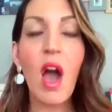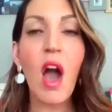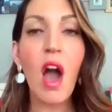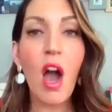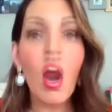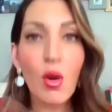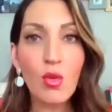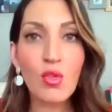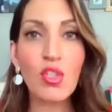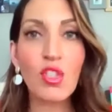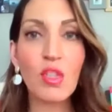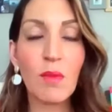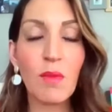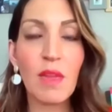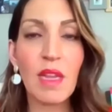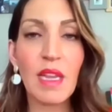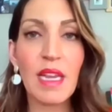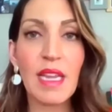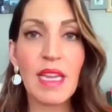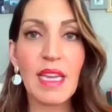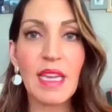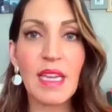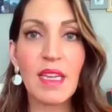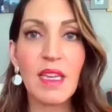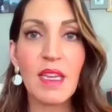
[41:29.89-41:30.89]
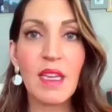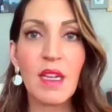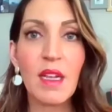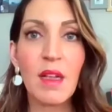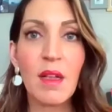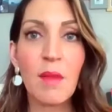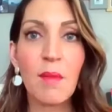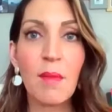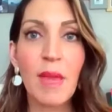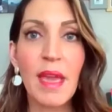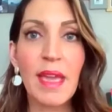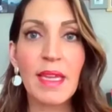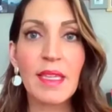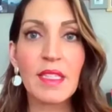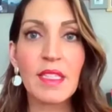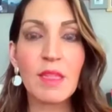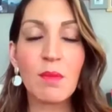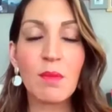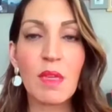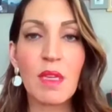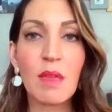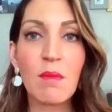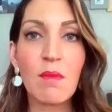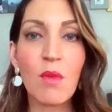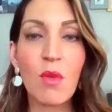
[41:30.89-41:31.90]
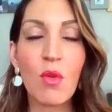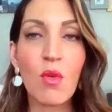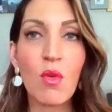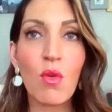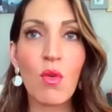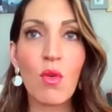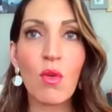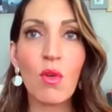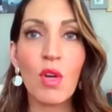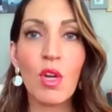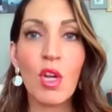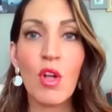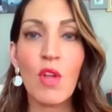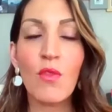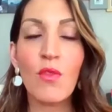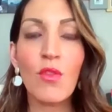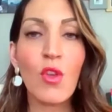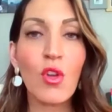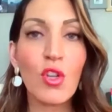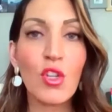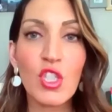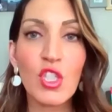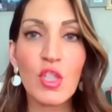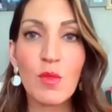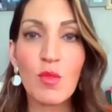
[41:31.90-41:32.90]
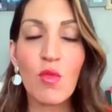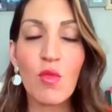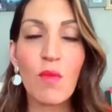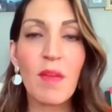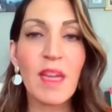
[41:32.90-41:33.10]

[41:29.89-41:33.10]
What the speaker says: ultimately makes me more knowledgeable,